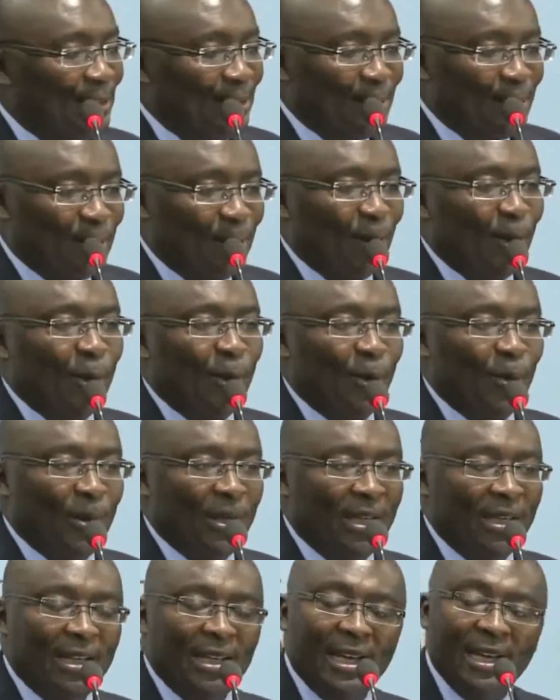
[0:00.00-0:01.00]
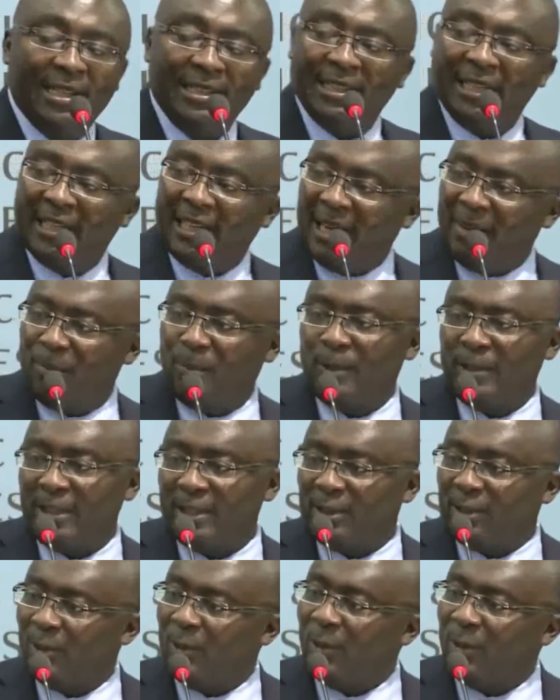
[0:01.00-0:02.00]
So we ended up with
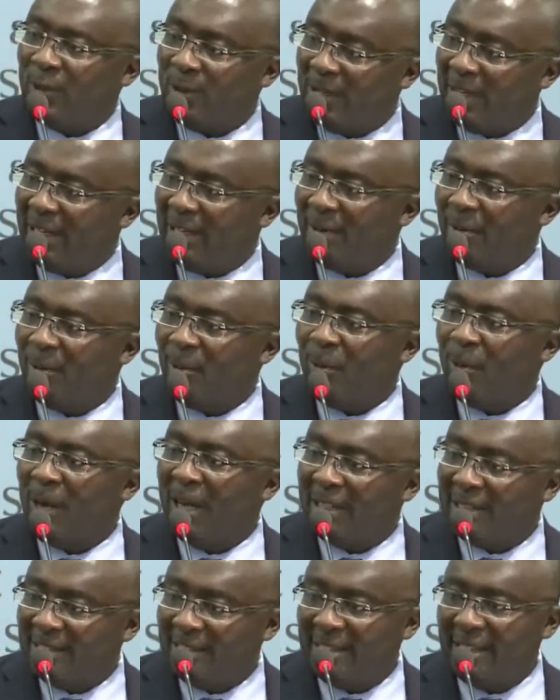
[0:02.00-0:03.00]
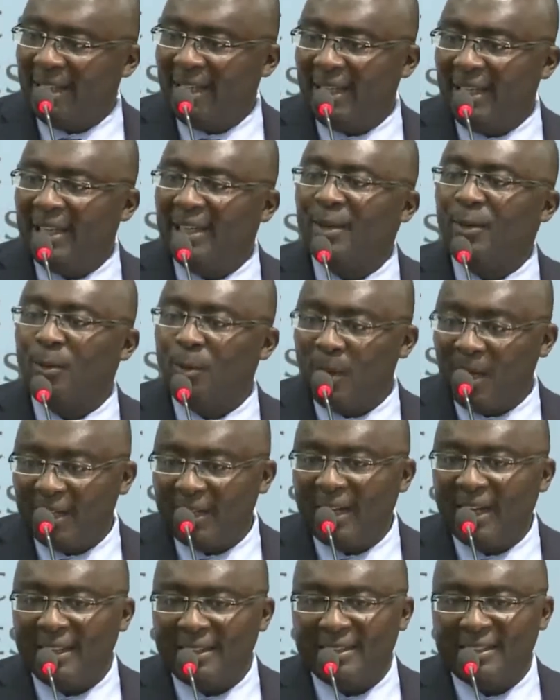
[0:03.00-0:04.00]
a slogan, one day,
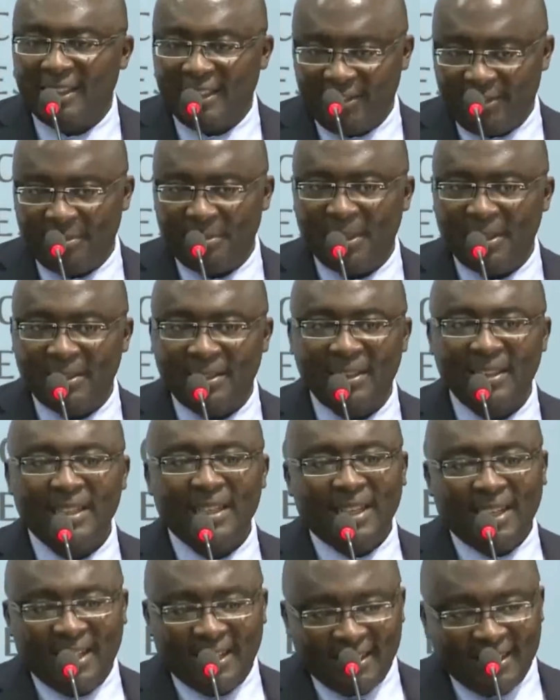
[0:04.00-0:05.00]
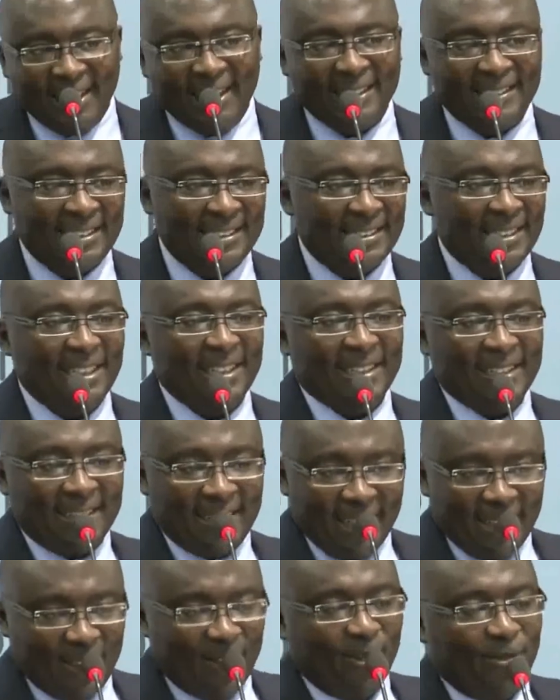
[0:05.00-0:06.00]
one achievement. And that's it.
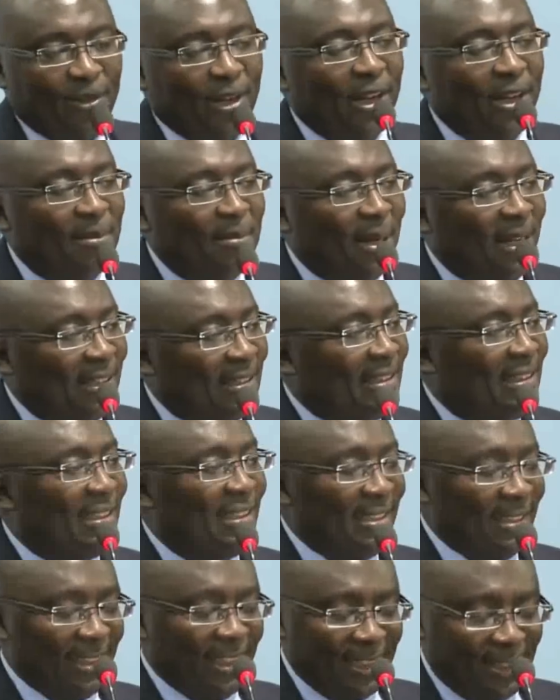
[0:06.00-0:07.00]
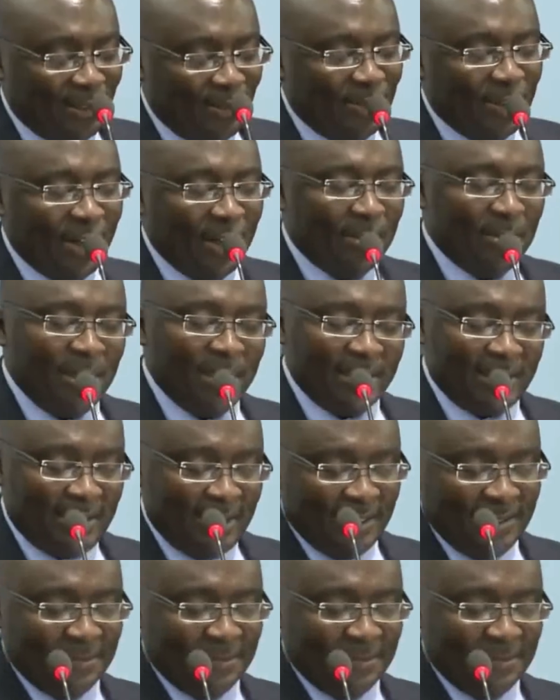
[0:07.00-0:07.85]
Thank you very much. Thank you very much.